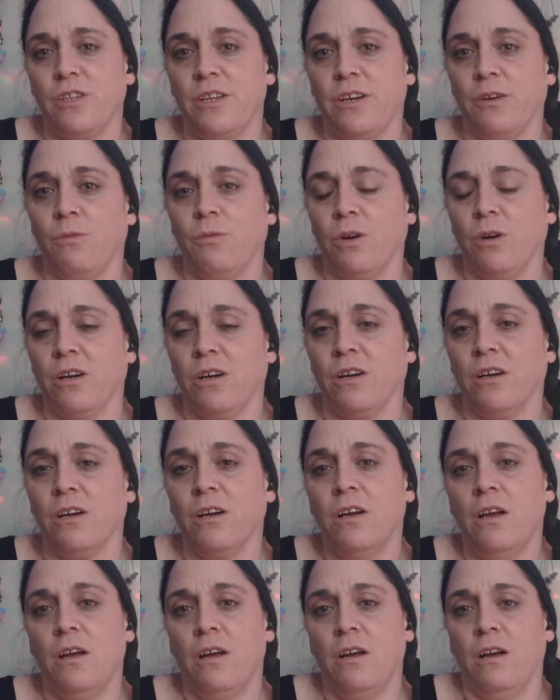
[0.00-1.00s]
there were
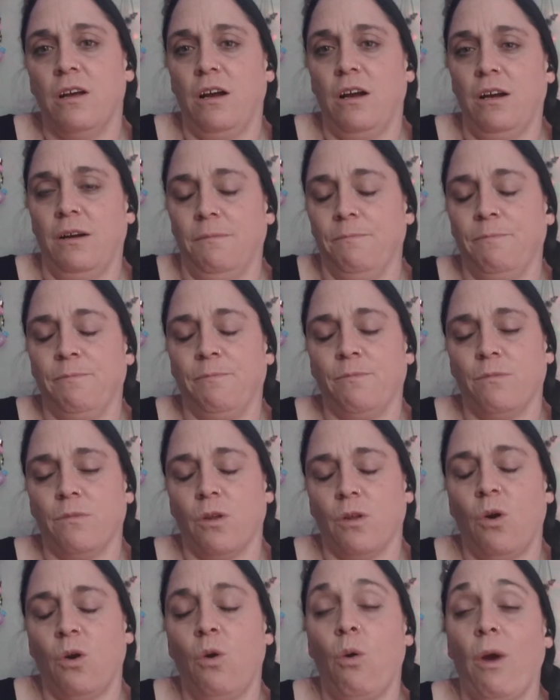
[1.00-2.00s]

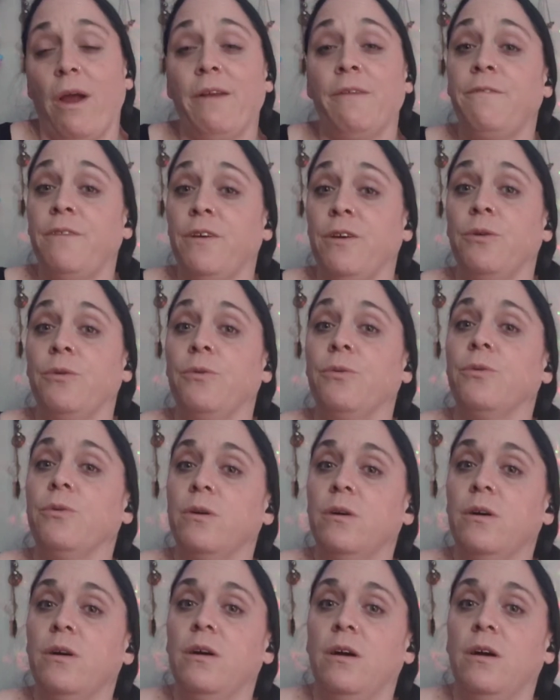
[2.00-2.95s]
quite a few